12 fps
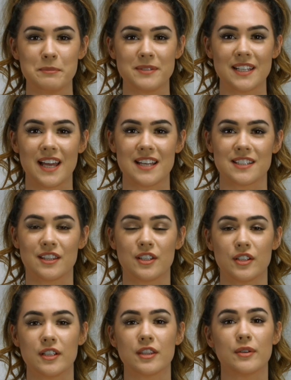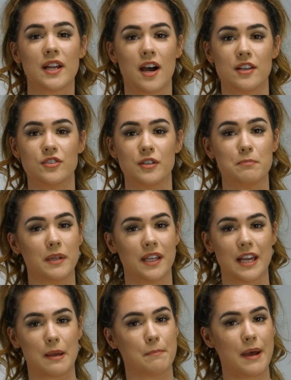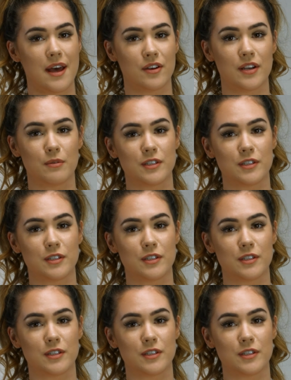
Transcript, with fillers: Flipstick has a 3300 milliamp battery,